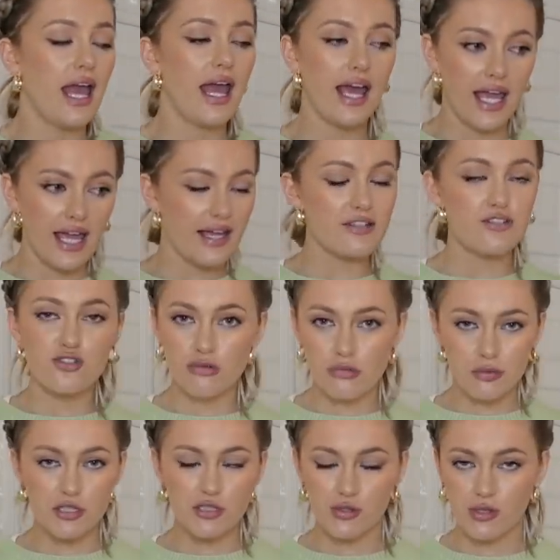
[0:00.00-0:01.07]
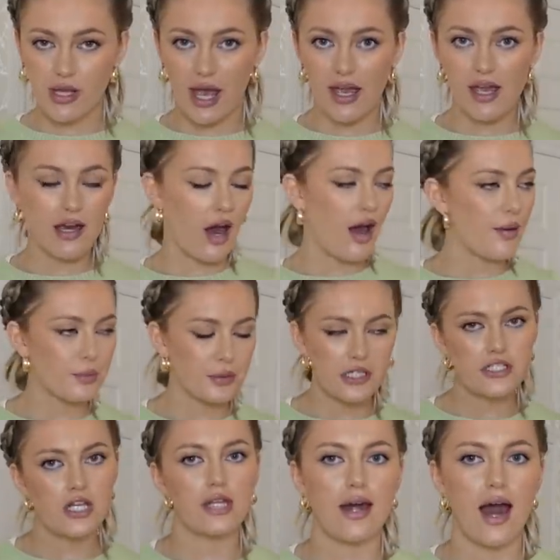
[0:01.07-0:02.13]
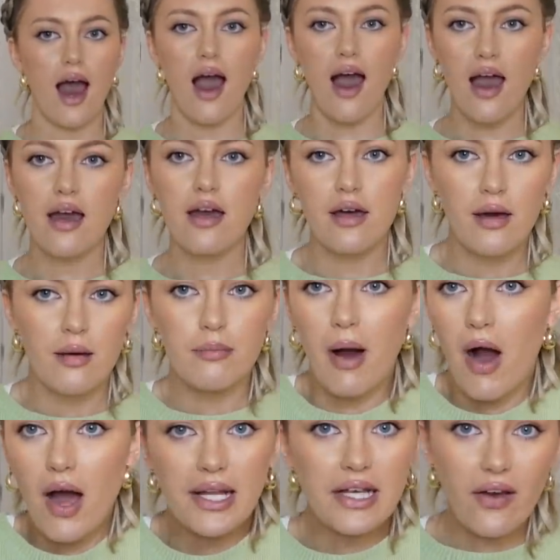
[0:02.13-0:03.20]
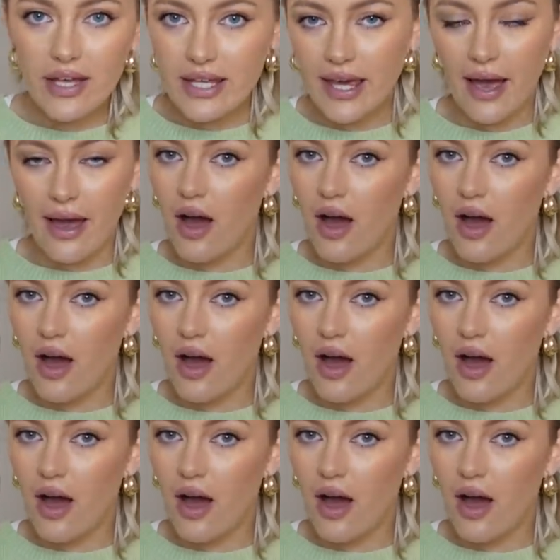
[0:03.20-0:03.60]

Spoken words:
It is strawberry shortcake, I appreciate that, but I like it.